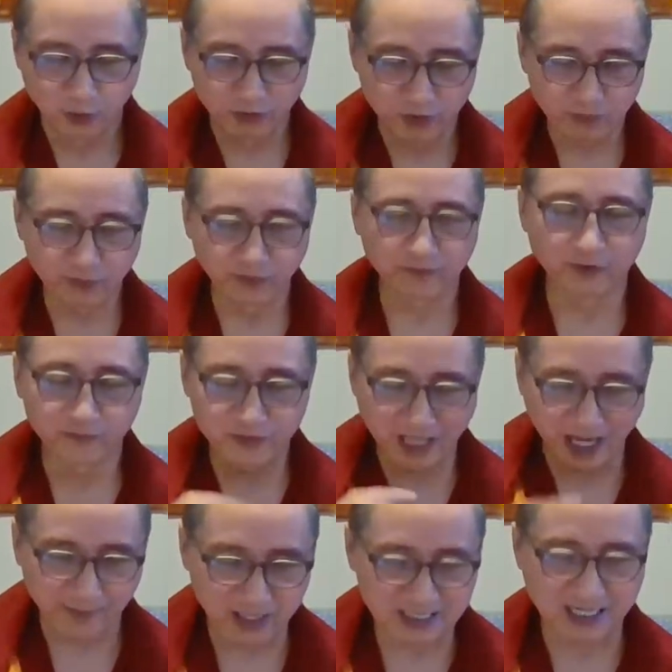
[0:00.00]
when we
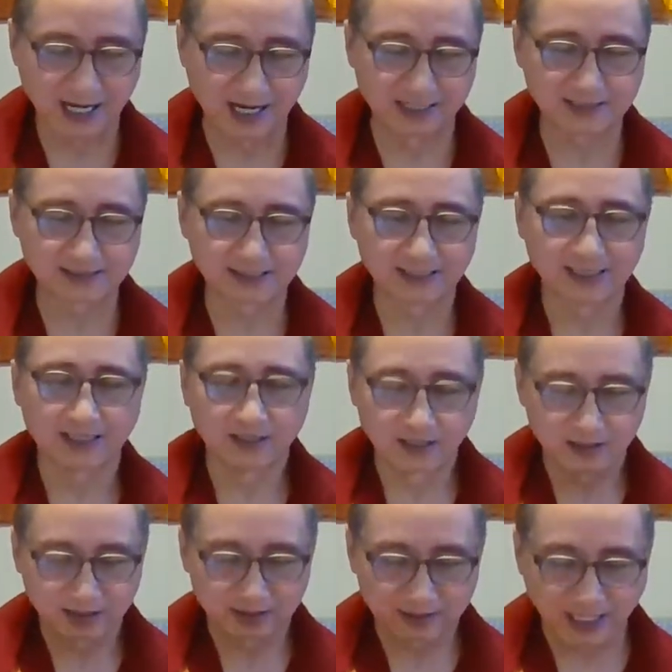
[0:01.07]
perform dharma tasks,
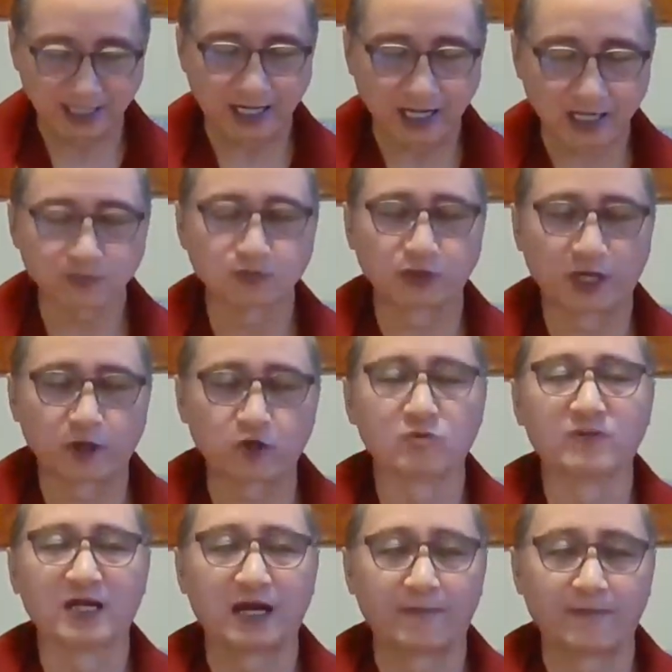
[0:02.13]
that helps to
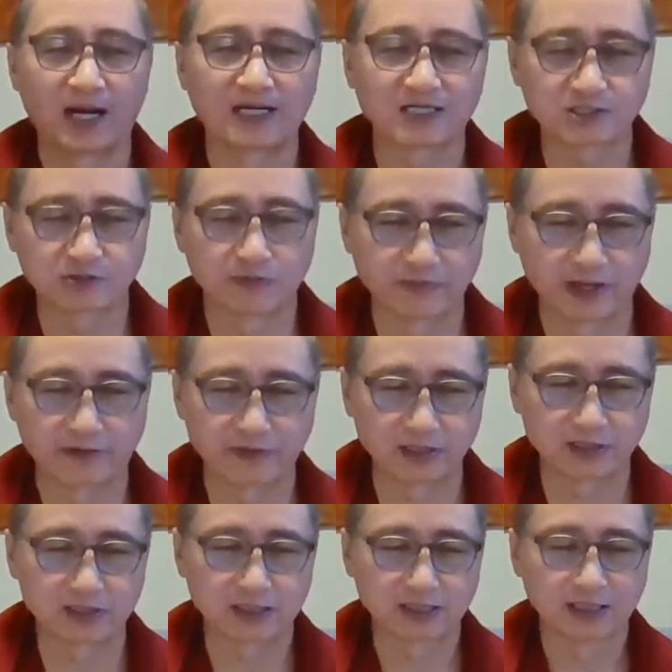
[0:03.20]
accumulate abundance of
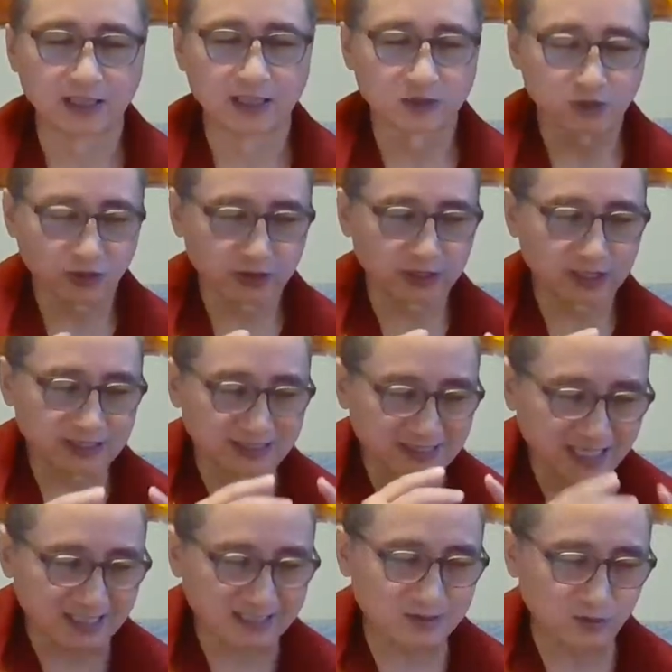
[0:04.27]
merit. So
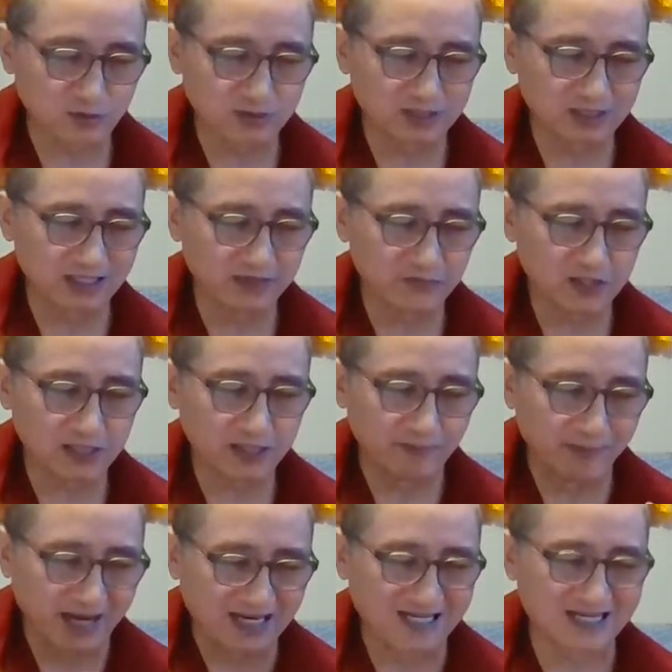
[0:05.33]
even a
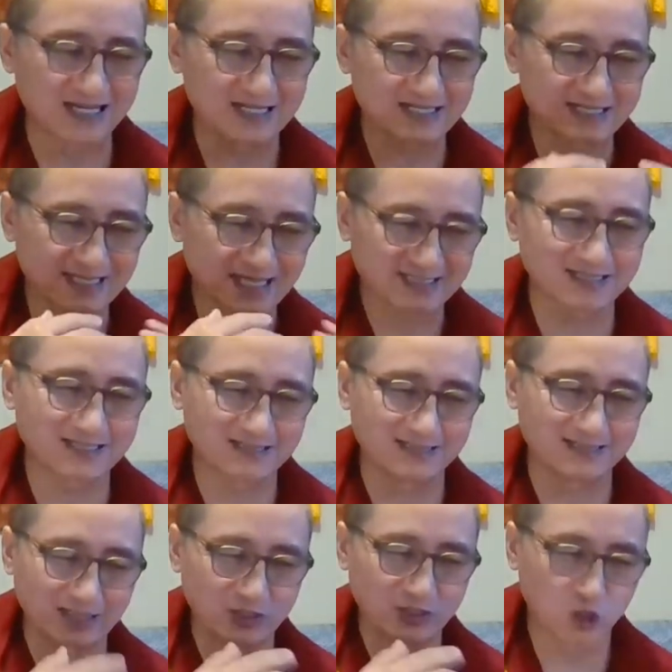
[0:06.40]
mundane
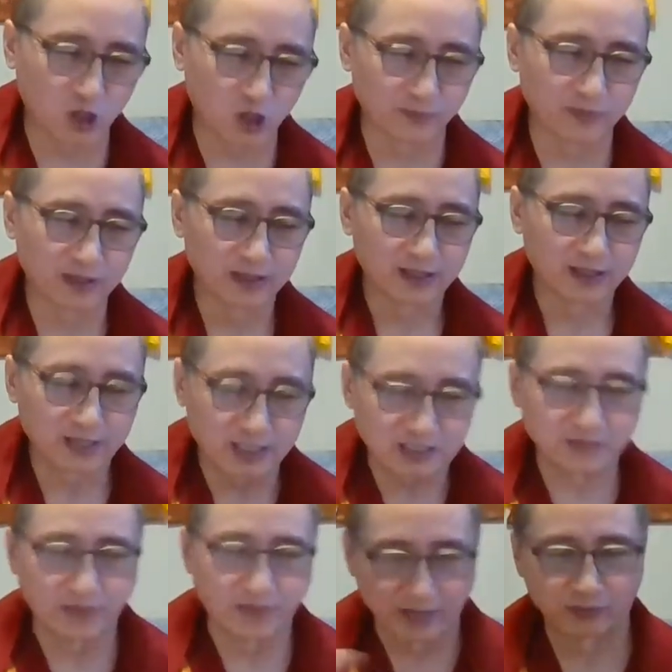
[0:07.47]
success in the job
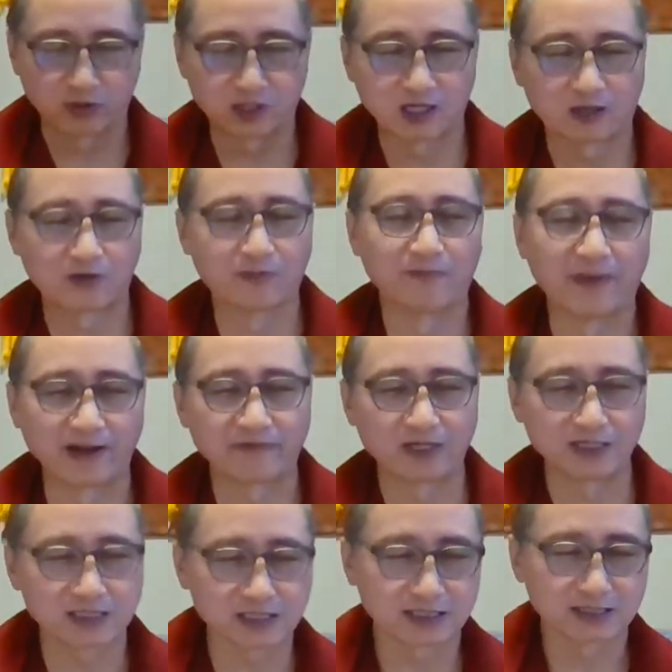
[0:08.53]
is a byproduct of
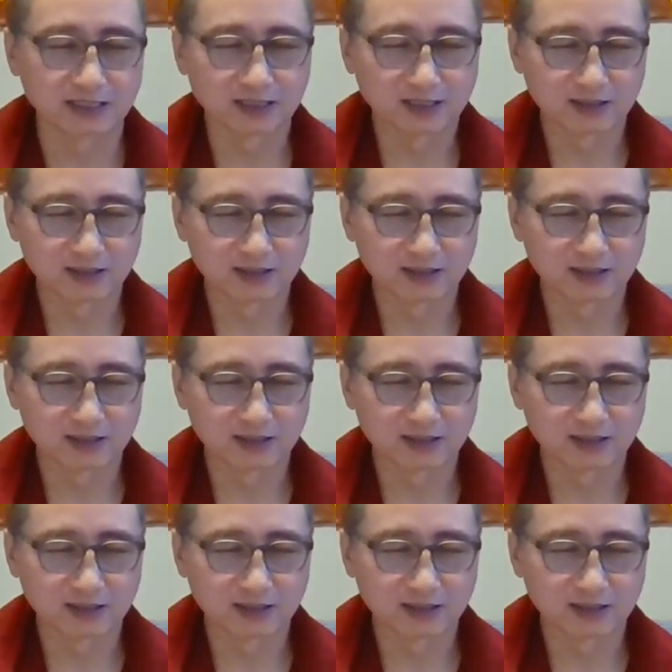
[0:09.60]
merit.